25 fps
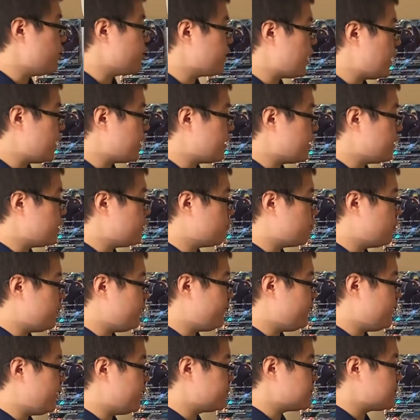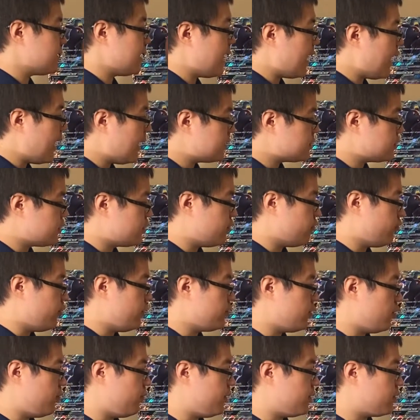you're taking derivatives as you're doing
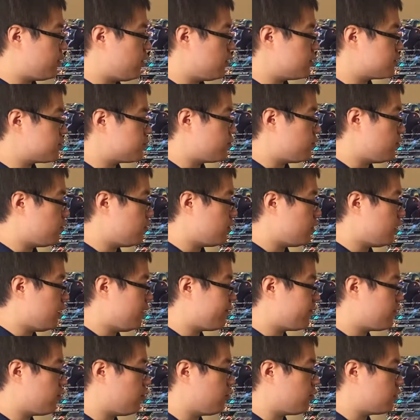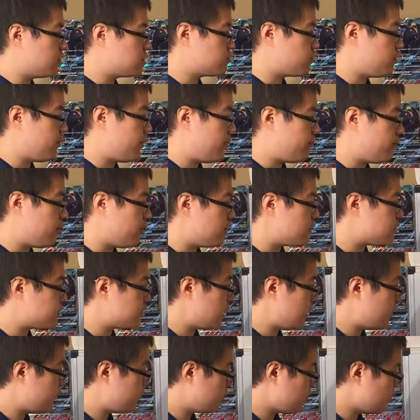L'Hopital's rule, of course, remember the
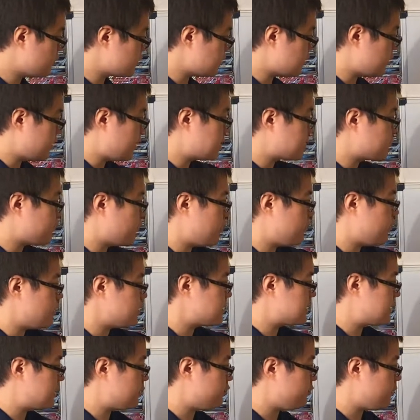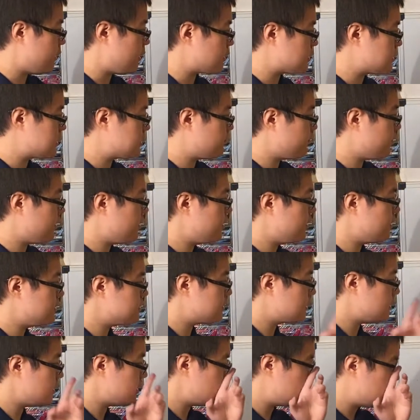chain rule, so that's why this 3x squared
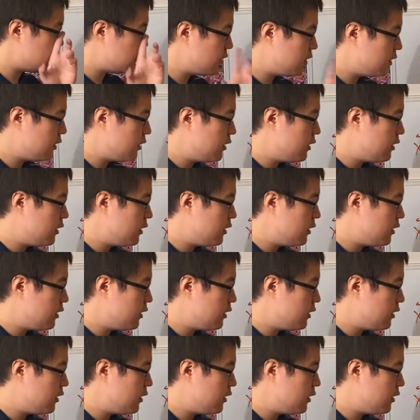is here.